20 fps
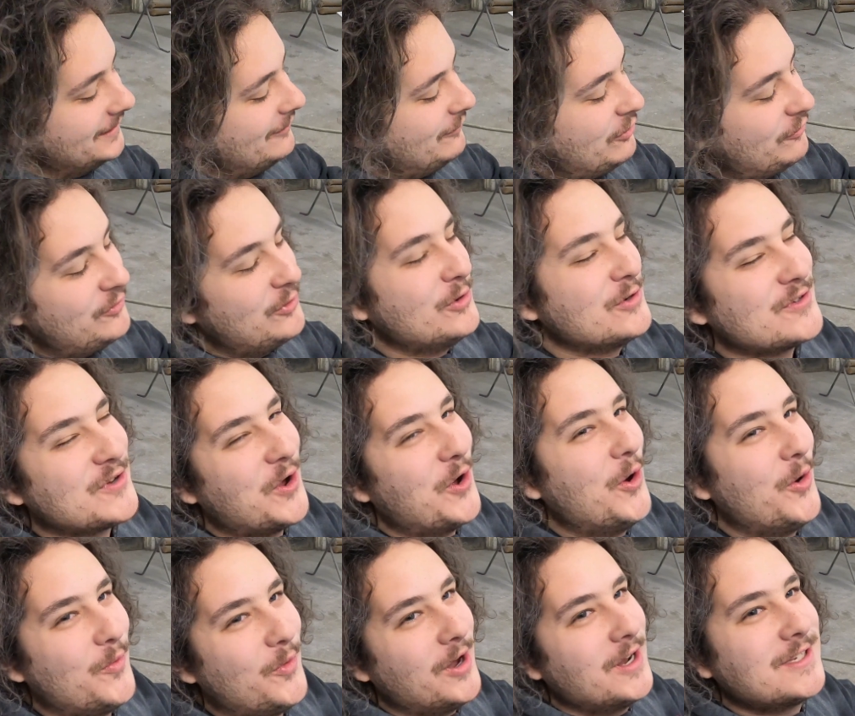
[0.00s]
The viewers at
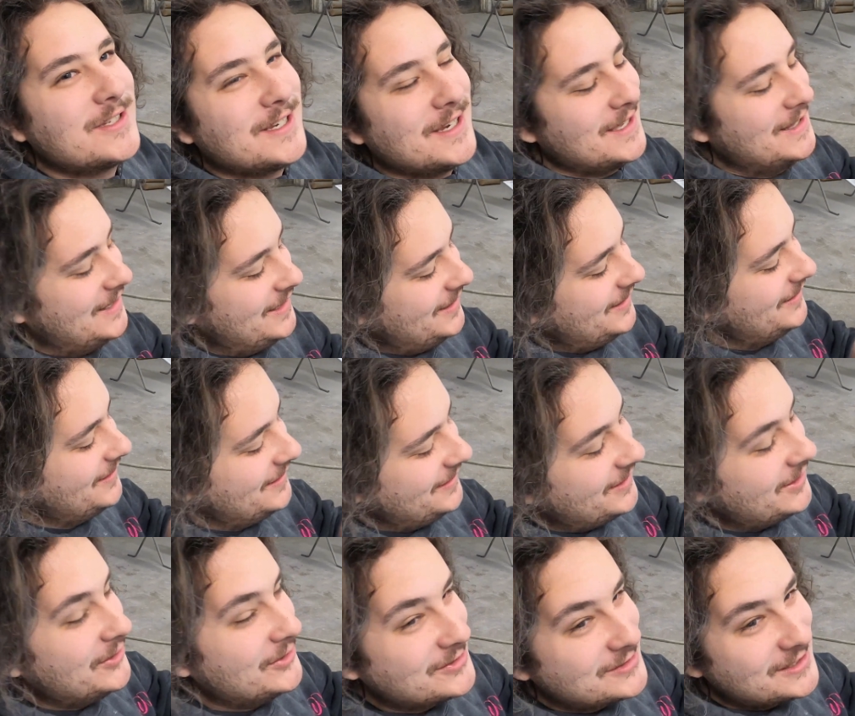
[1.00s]
home watch King of the Hill, they'd
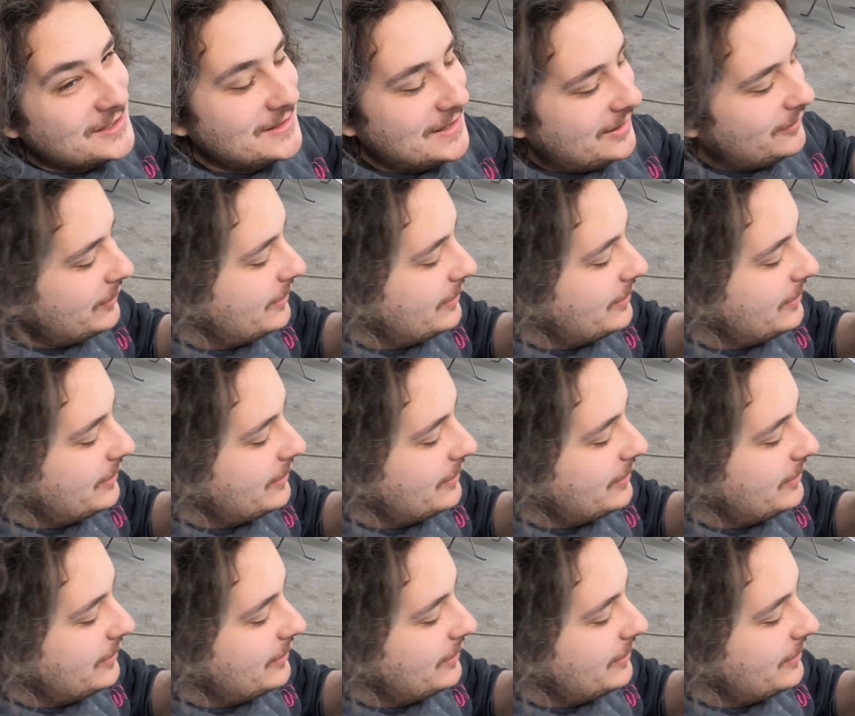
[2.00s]
understand that